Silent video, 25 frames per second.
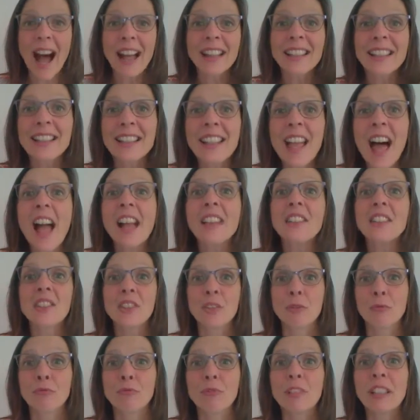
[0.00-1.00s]
and
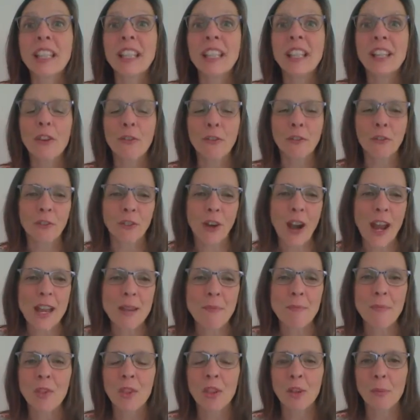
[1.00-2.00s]
let's
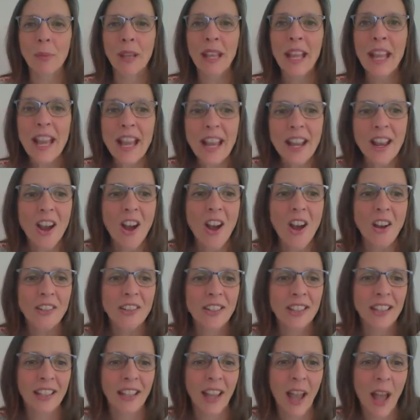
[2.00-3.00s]
reframe them here
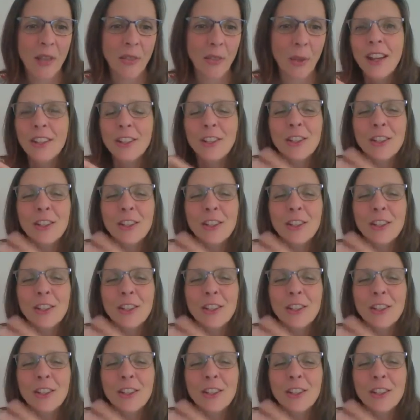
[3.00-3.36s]
together.